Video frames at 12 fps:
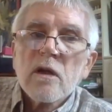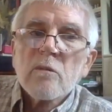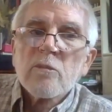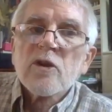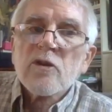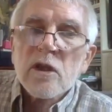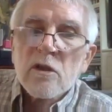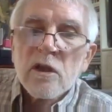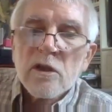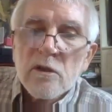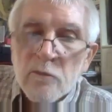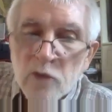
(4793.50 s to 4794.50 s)

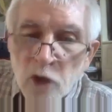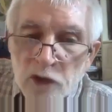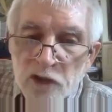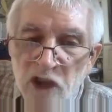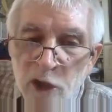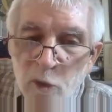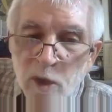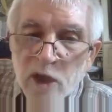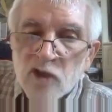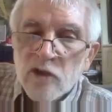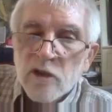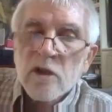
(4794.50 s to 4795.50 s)
particularly of your
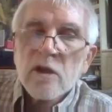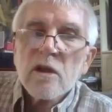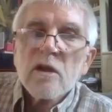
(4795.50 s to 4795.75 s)
generation,